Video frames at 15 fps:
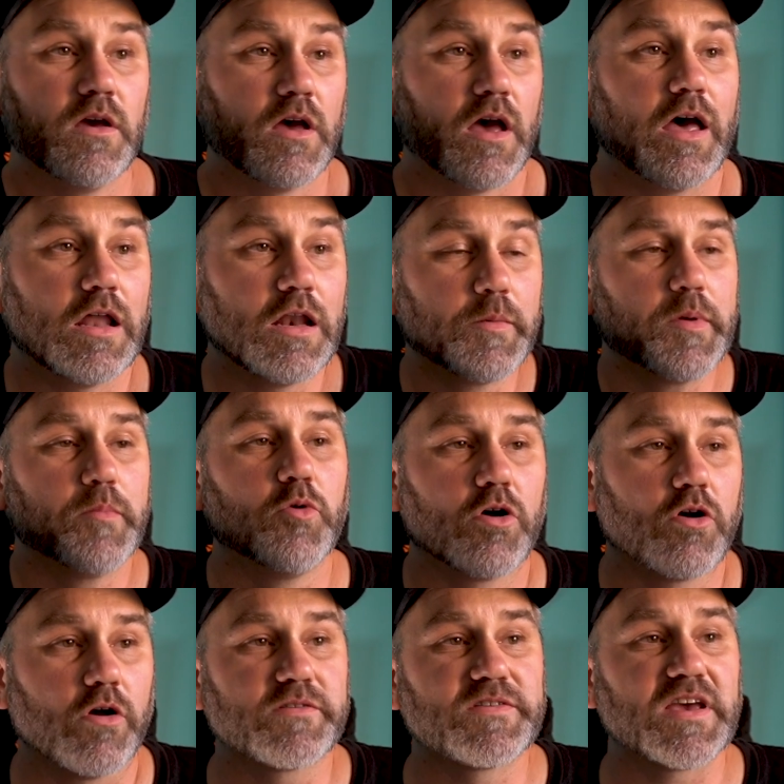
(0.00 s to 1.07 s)
A little bit more
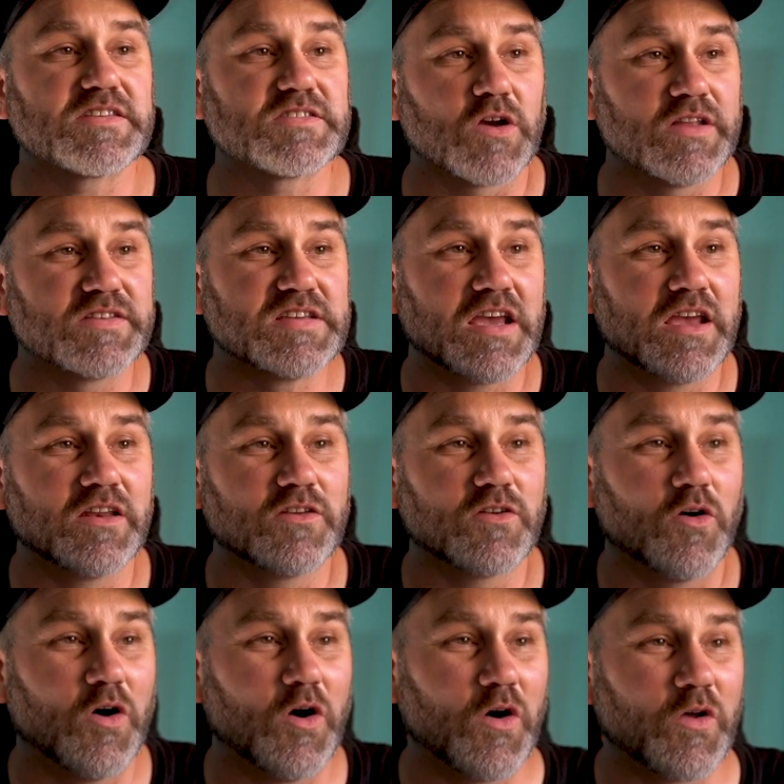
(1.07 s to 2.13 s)
context, I intend
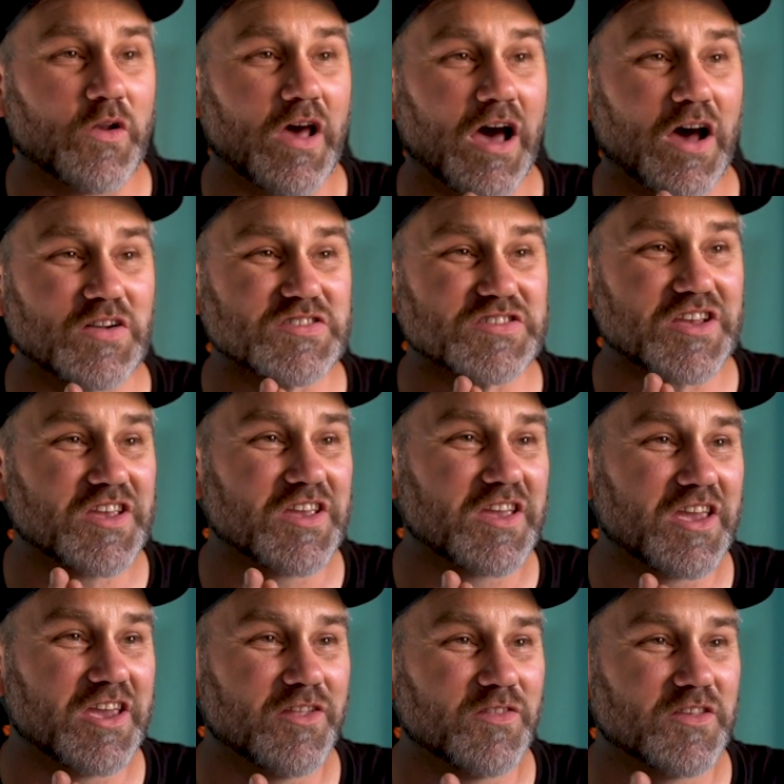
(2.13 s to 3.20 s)
on hunting
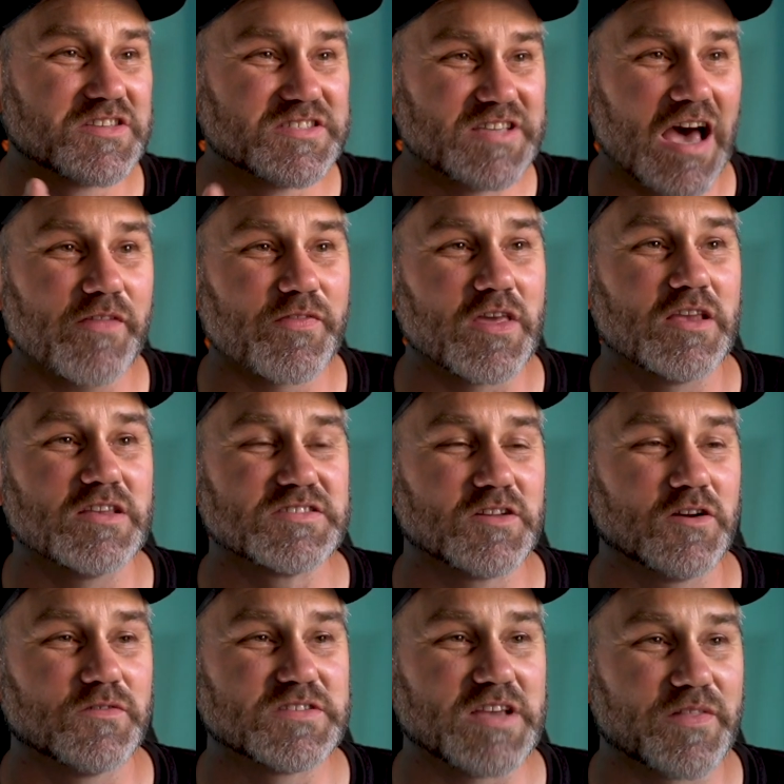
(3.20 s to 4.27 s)
in the southeast
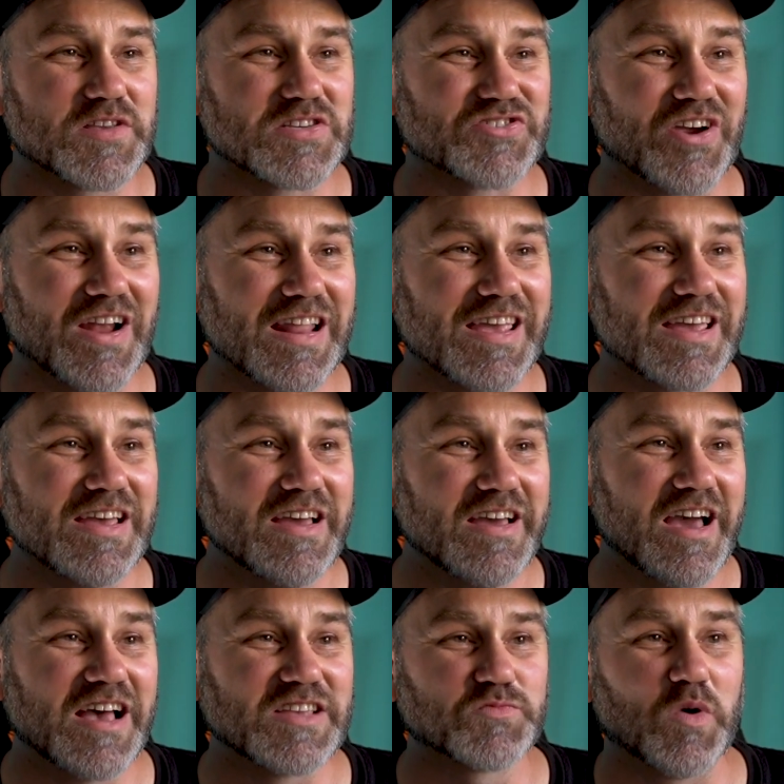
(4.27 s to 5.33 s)
of South Australia,
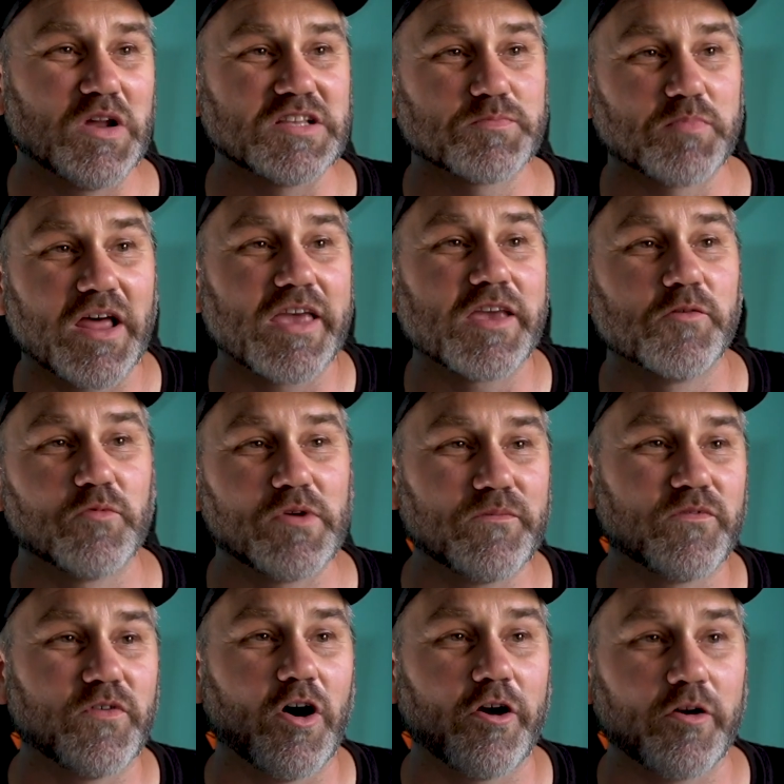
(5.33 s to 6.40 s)
as well as playing in
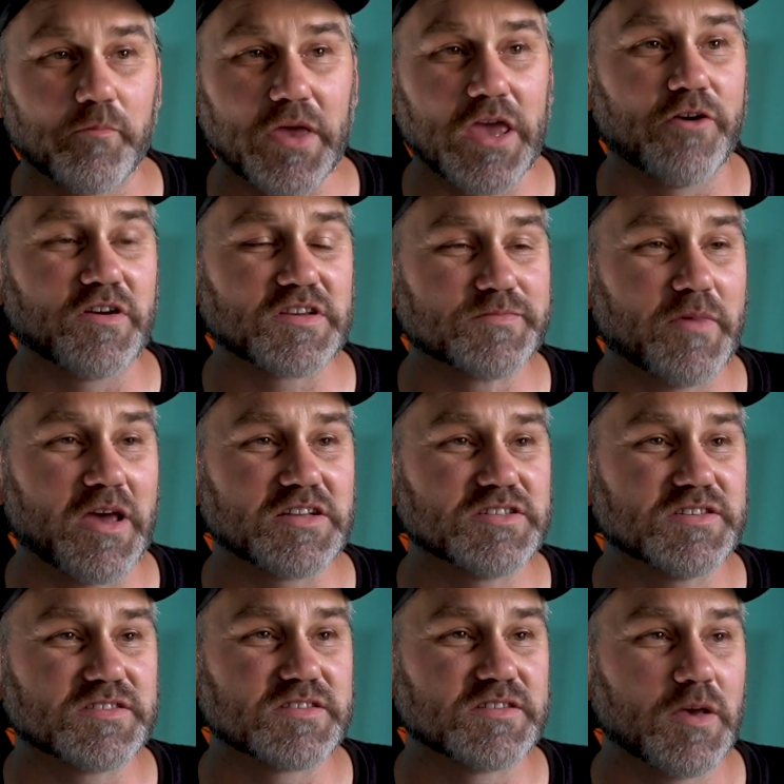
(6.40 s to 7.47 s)
rimfire and PRS
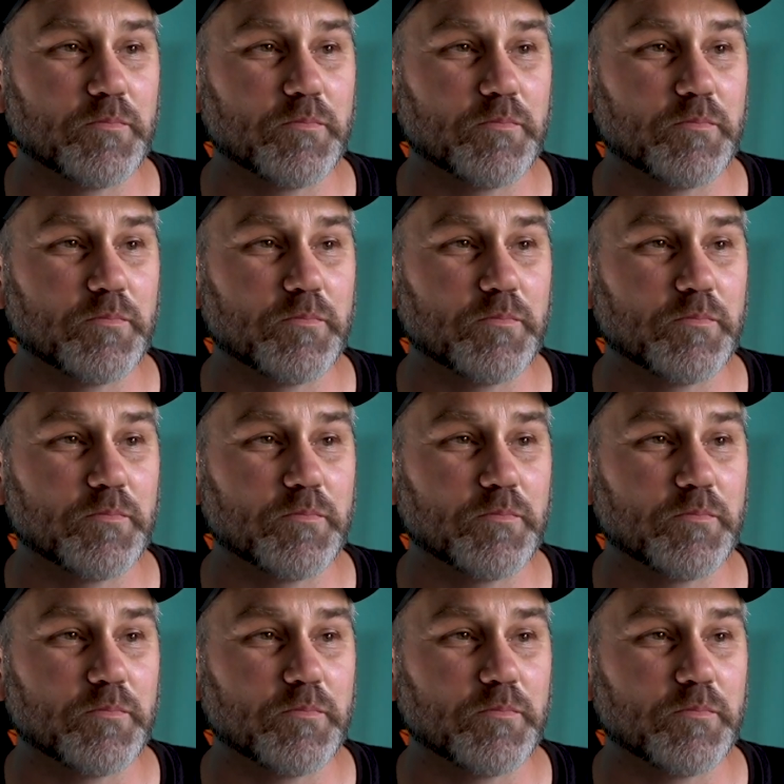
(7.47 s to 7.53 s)
matches.